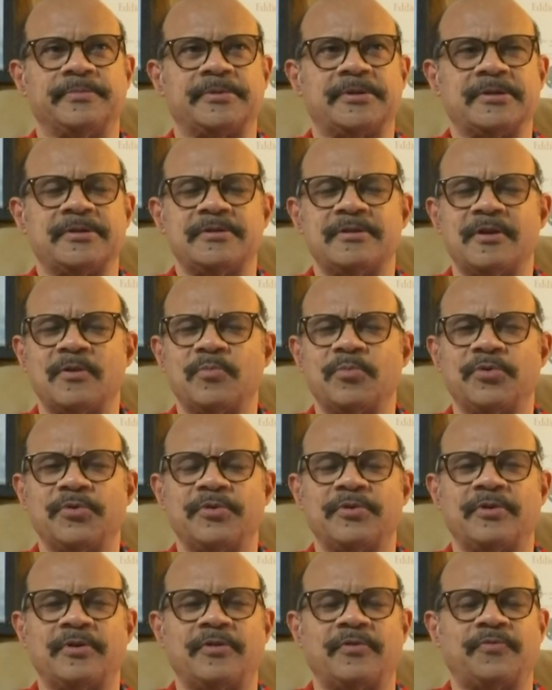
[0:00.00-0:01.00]
the
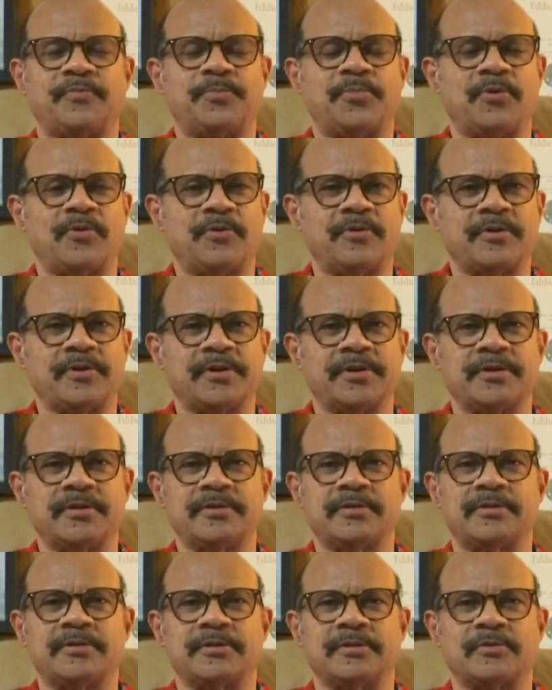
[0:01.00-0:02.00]
number of
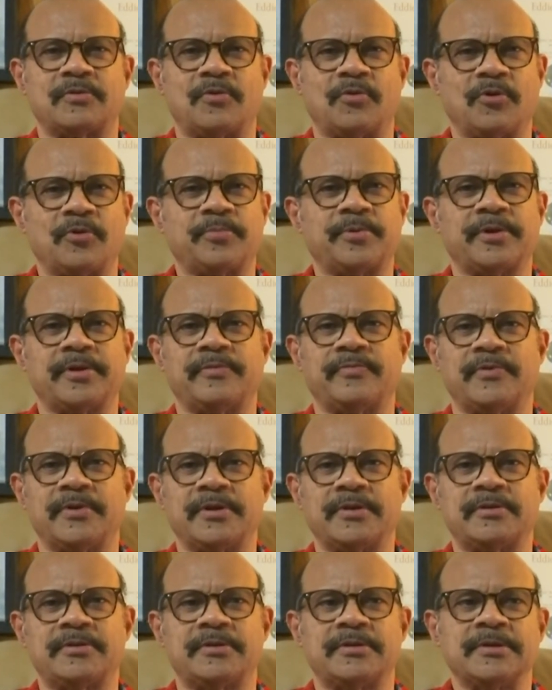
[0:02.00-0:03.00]
parties and corporate
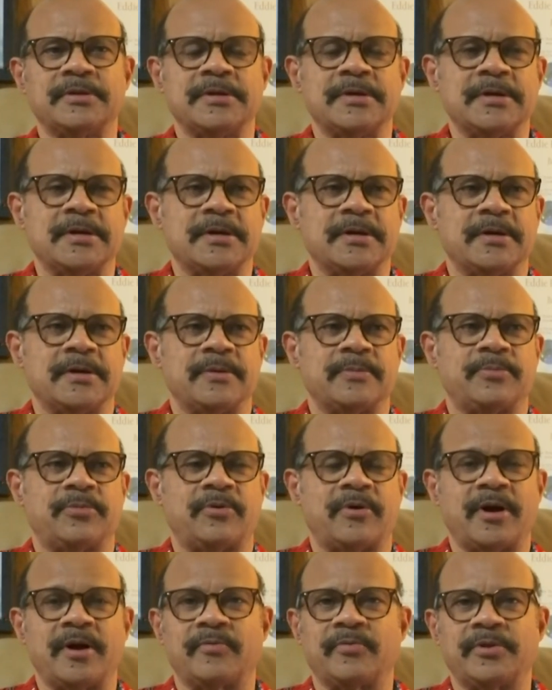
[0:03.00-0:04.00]
events
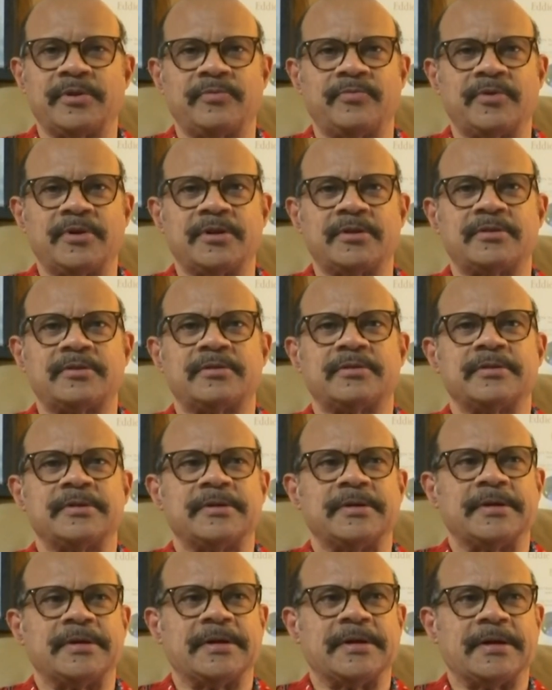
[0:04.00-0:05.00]
private events,
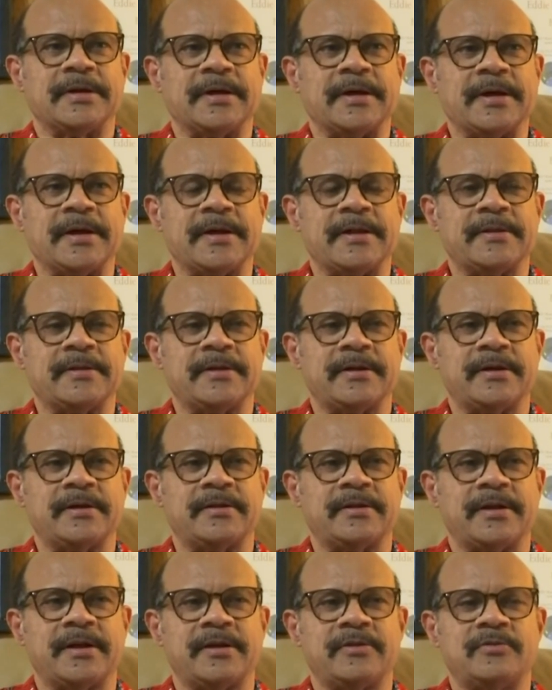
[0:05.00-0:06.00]
and
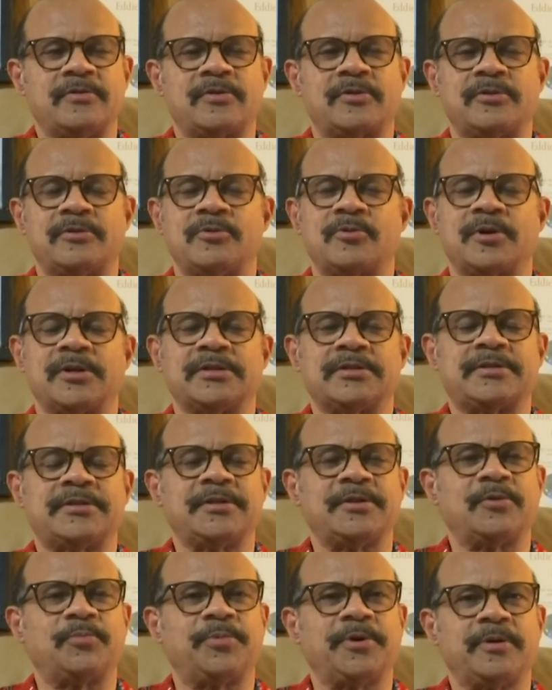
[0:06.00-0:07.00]
you, you can
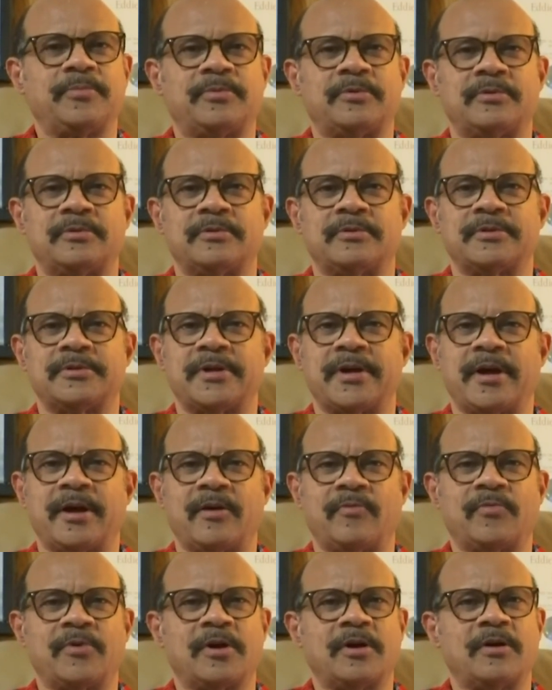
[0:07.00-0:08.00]
see the people
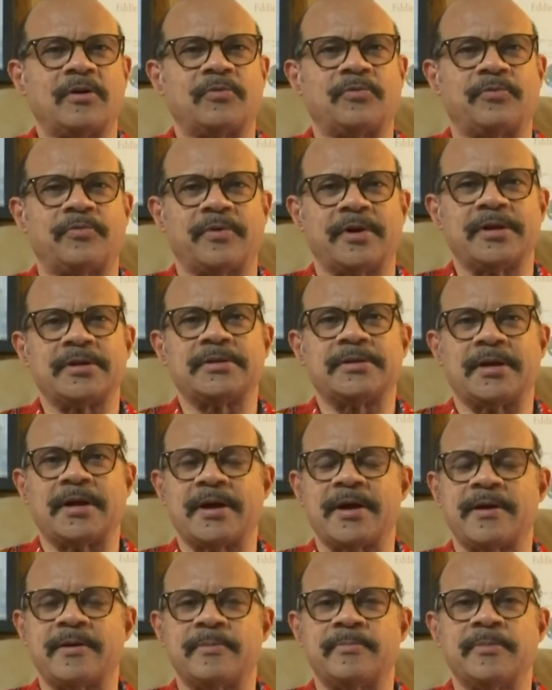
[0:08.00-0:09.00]
having a great
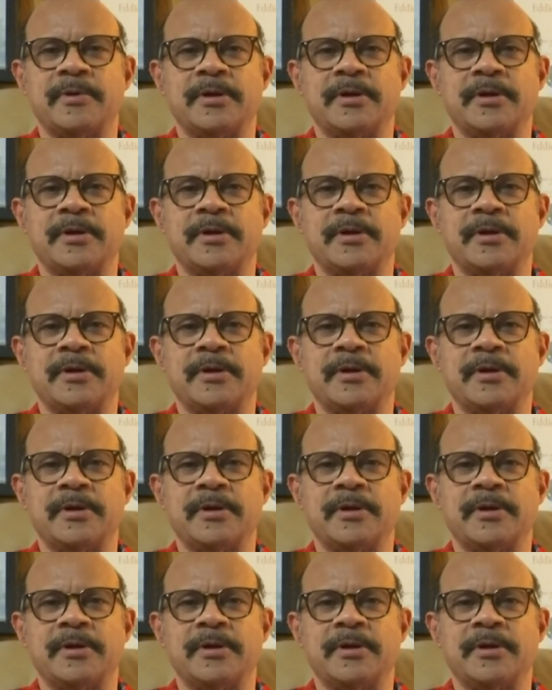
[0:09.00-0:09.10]
time.